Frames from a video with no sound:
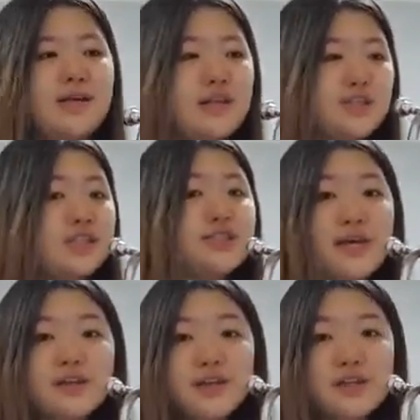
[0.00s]
it should
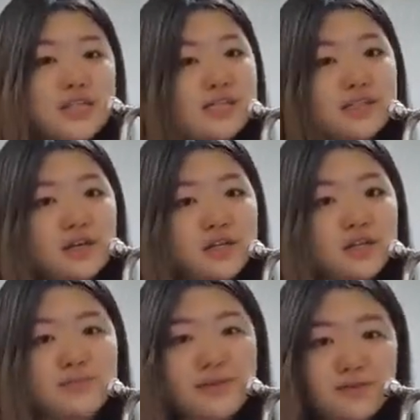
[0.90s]
sound like this on a
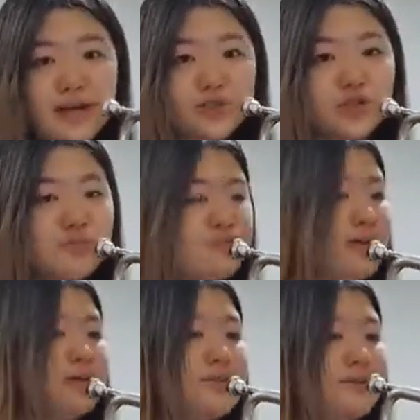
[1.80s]
B-flat
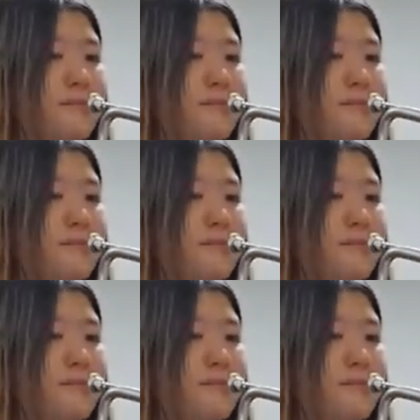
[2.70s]
trumpet.